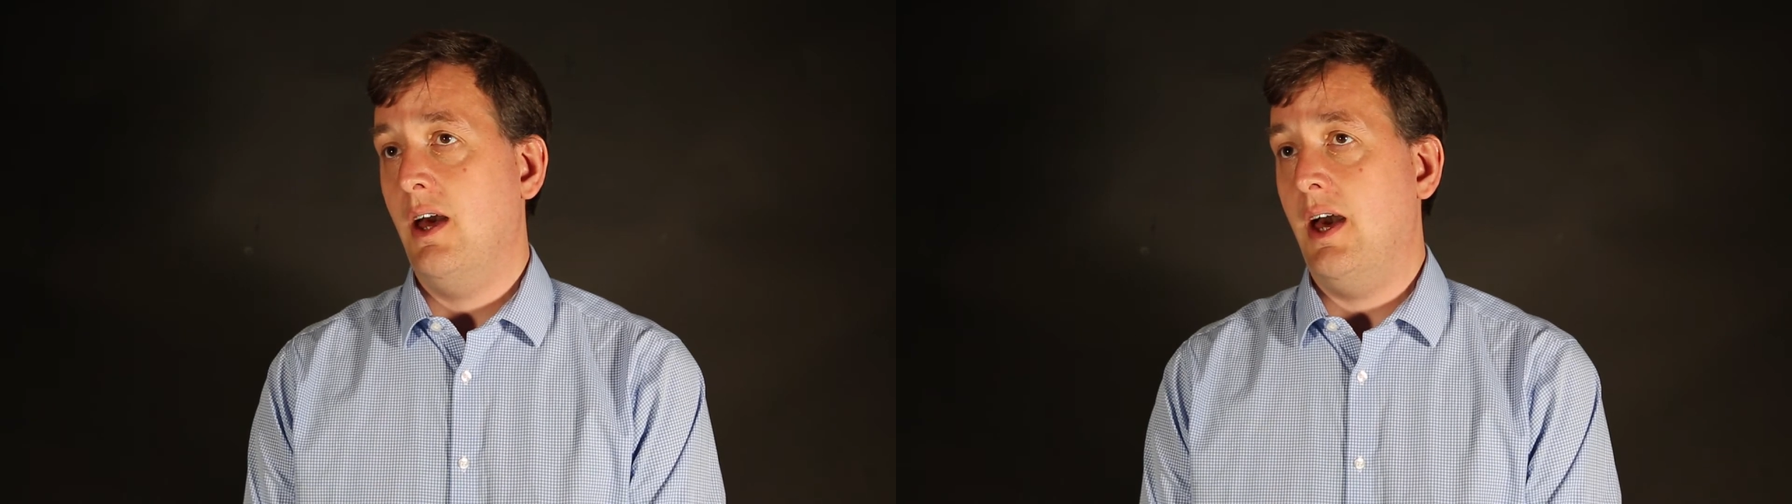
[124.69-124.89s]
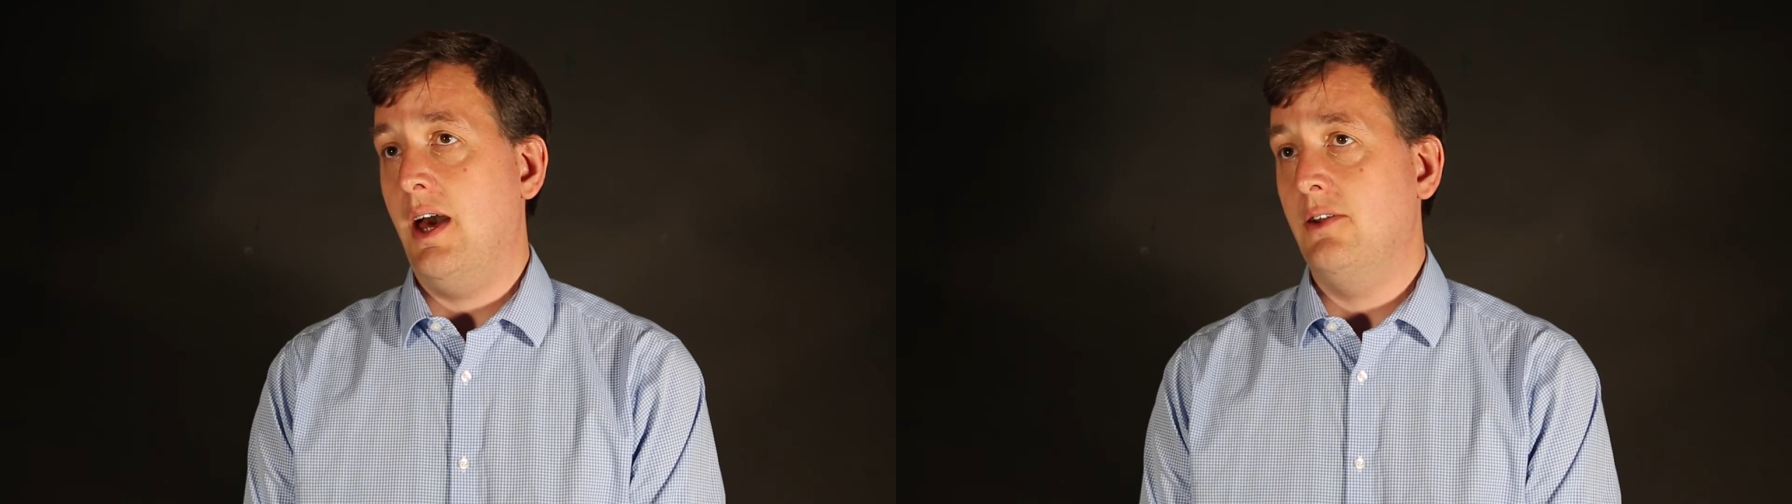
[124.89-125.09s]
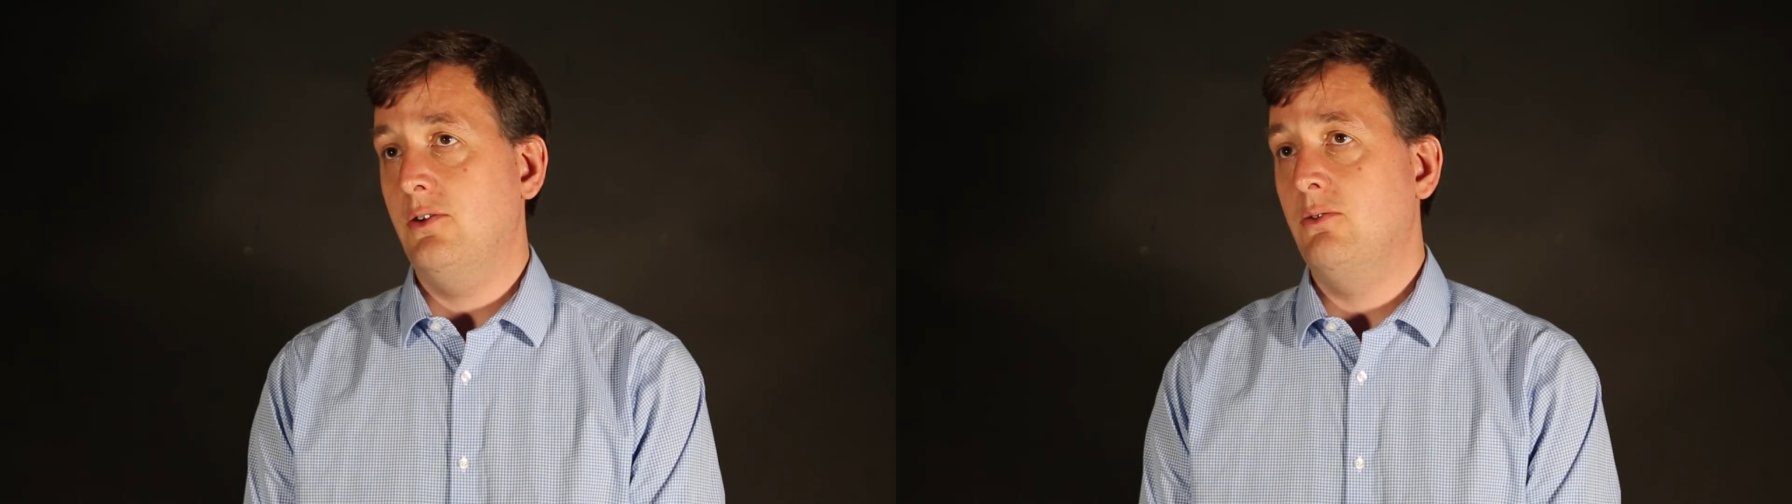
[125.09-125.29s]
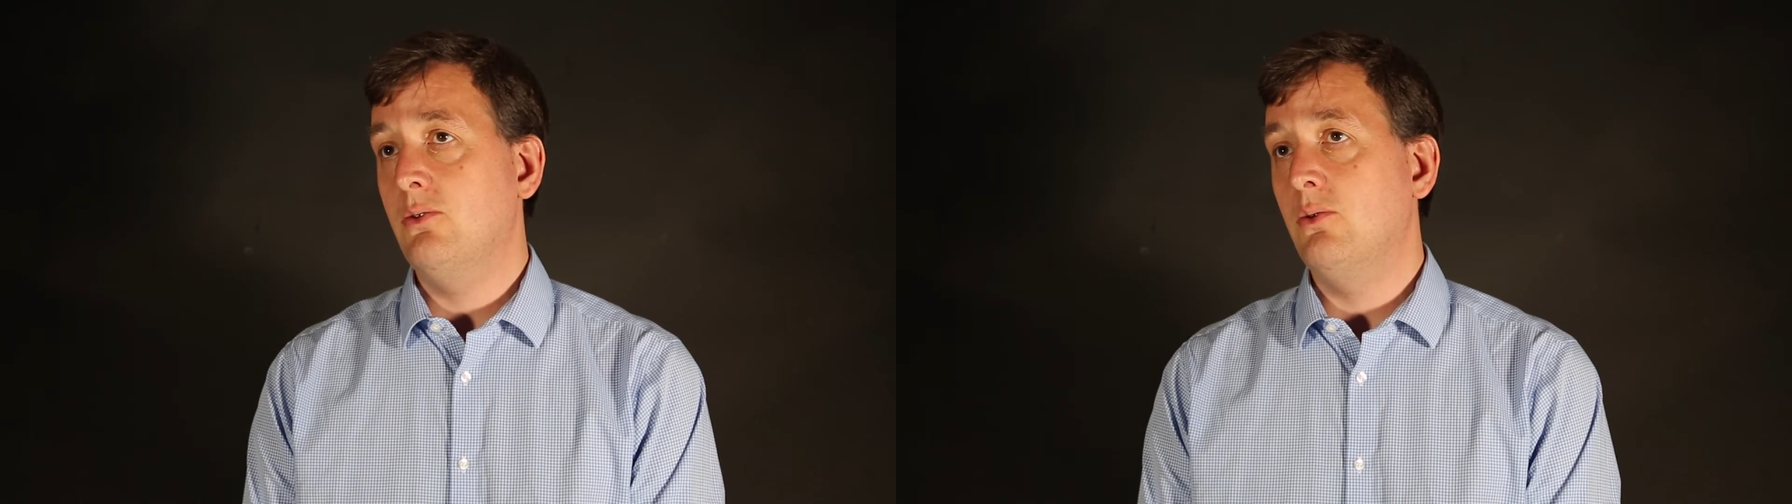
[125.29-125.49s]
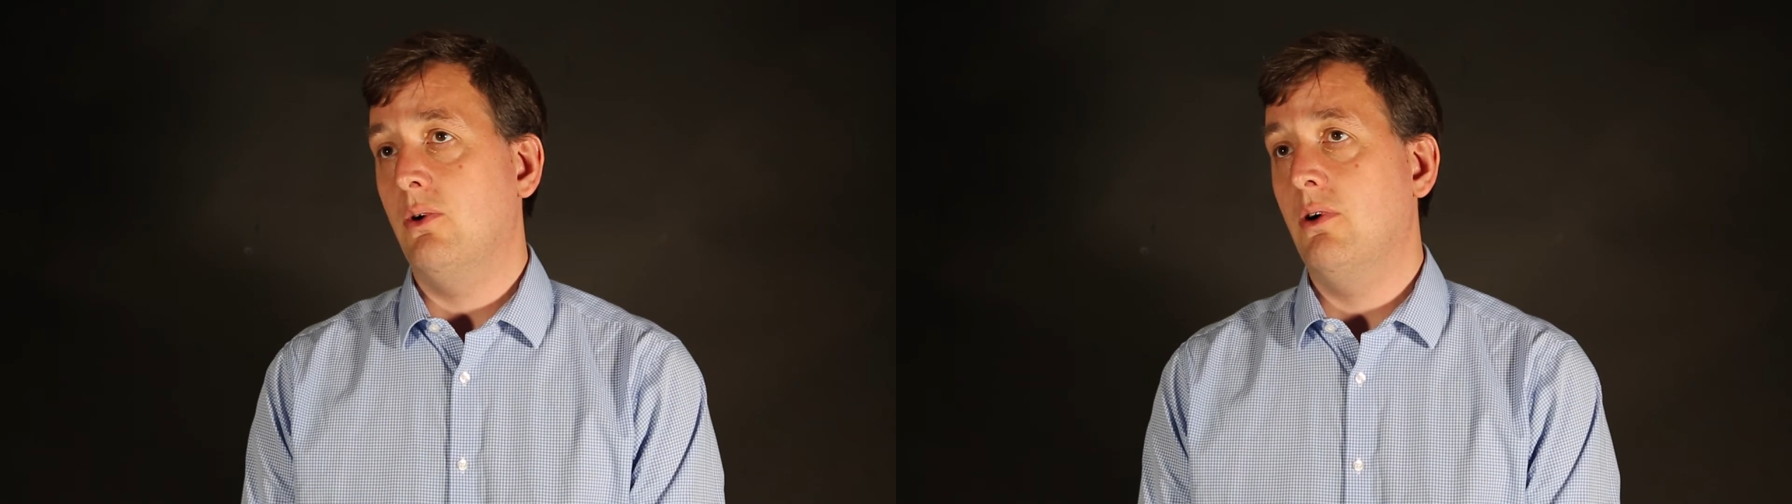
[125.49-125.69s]
And you
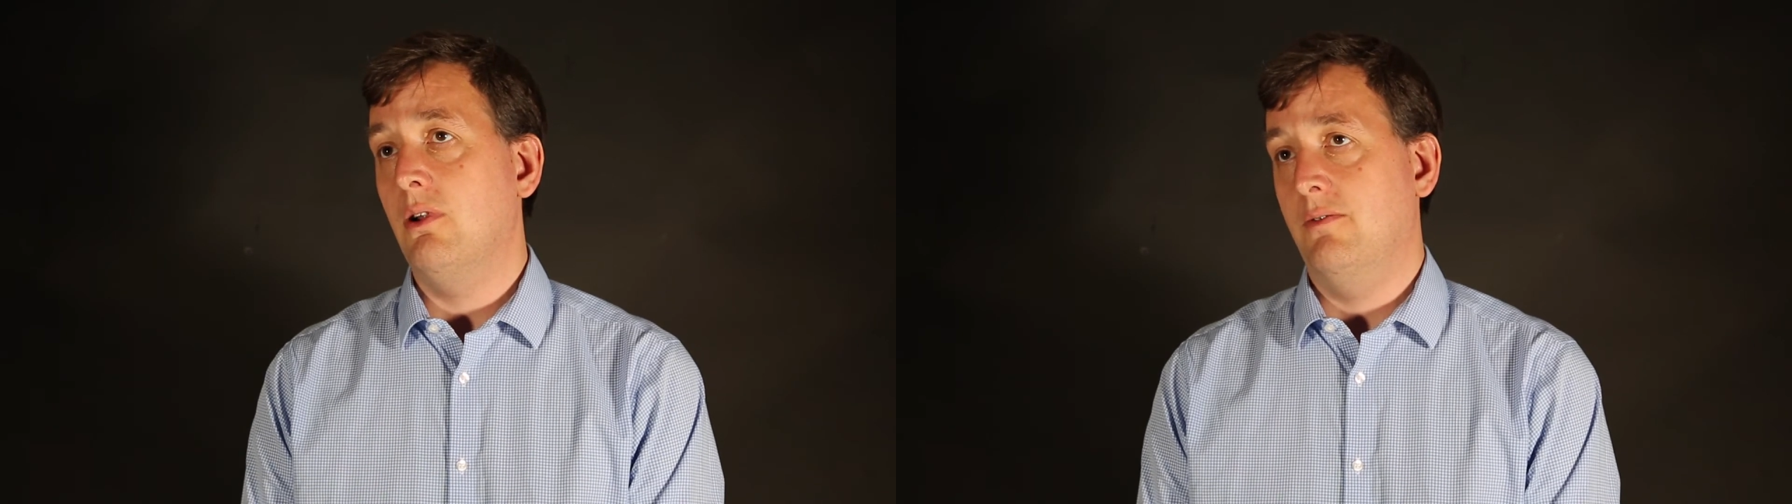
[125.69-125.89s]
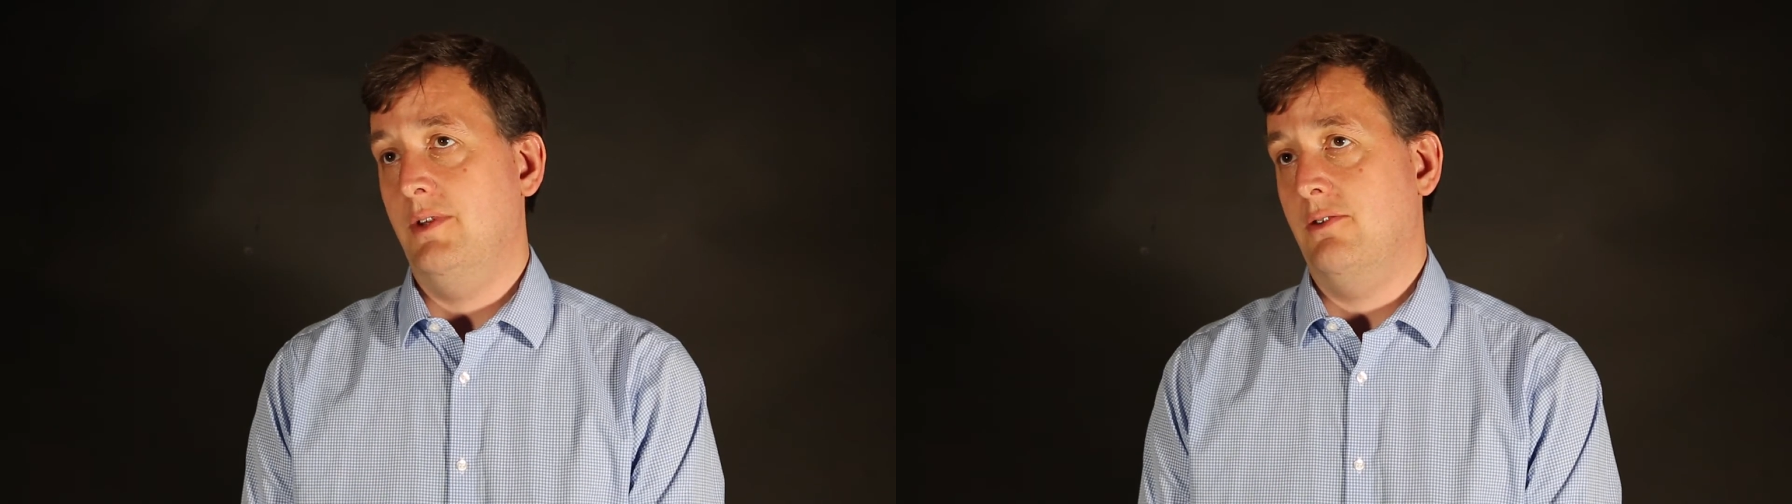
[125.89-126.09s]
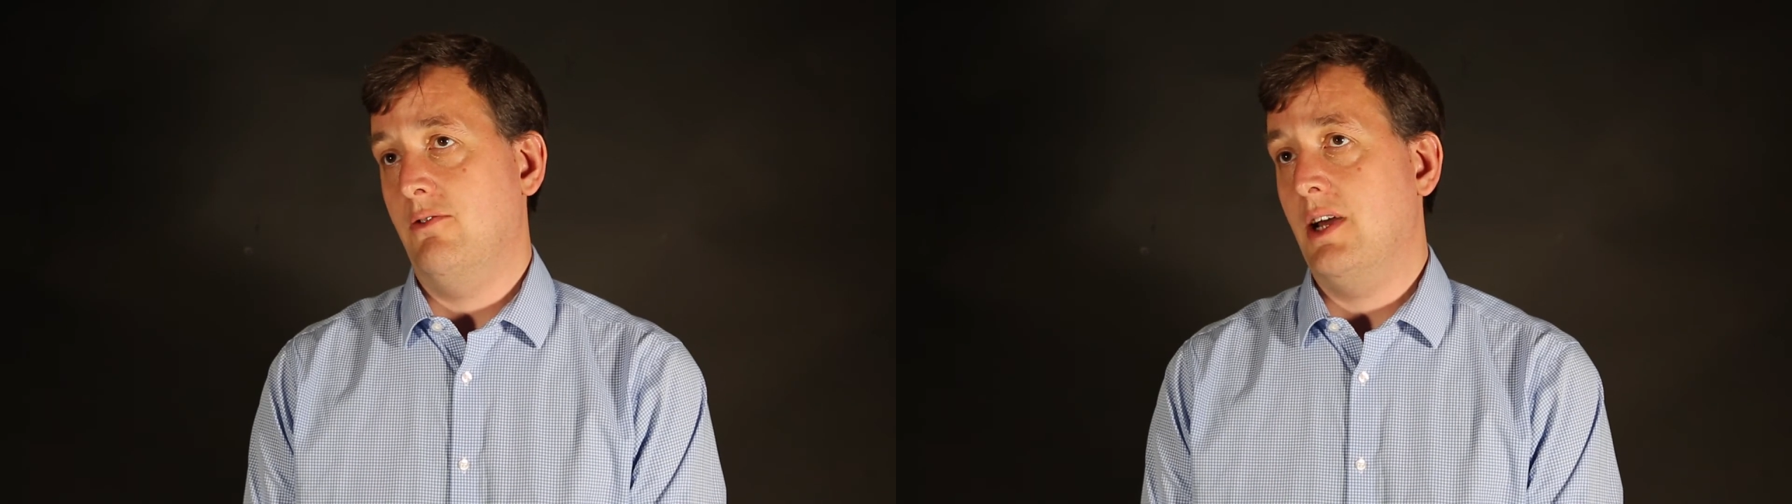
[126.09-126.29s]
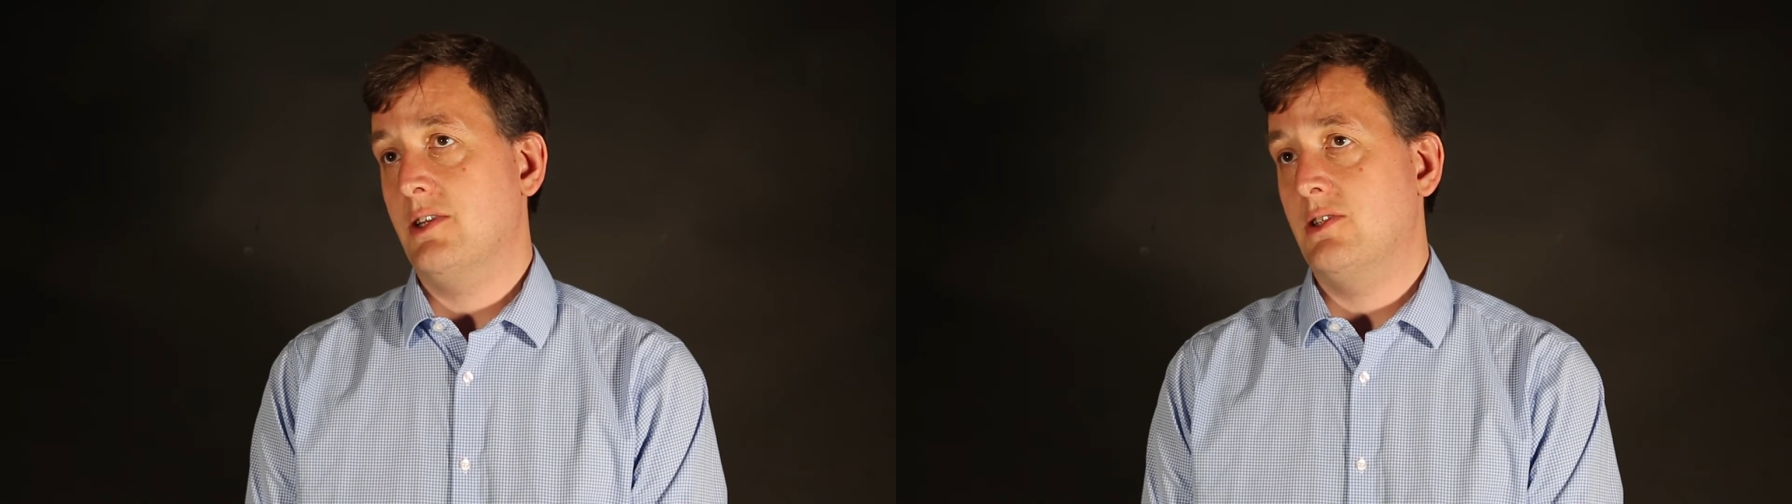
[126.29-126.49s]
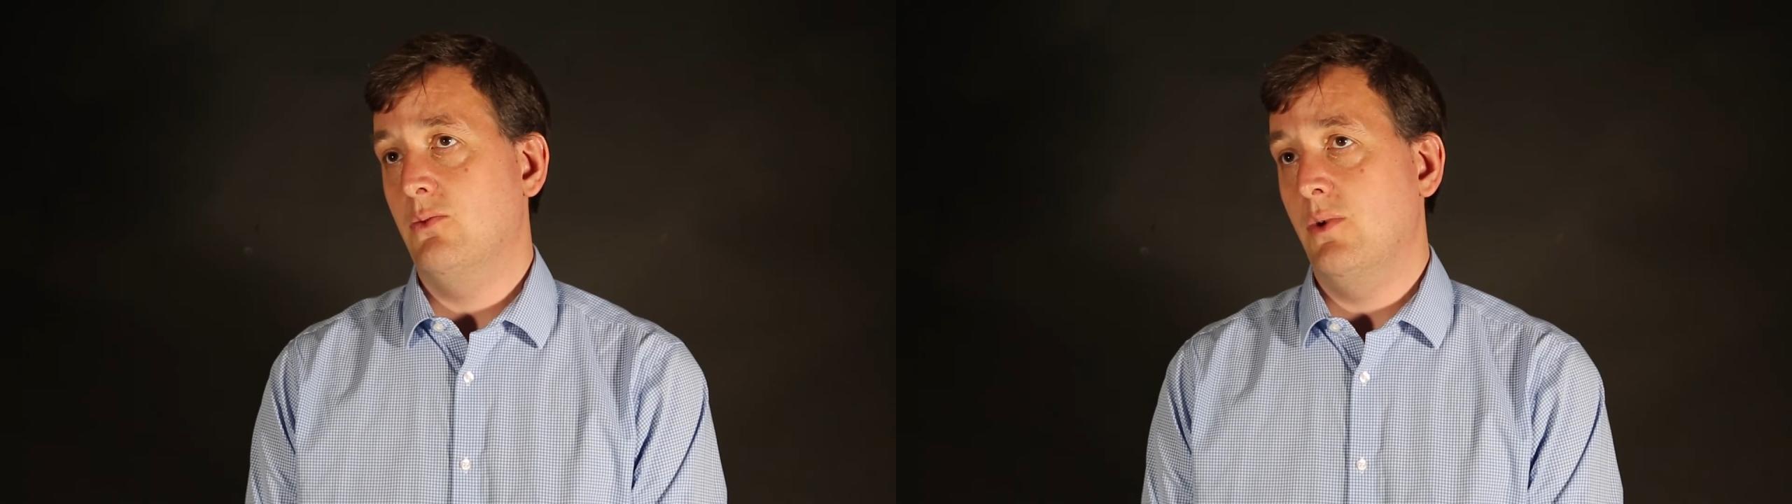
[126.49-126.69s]
do all of the interaction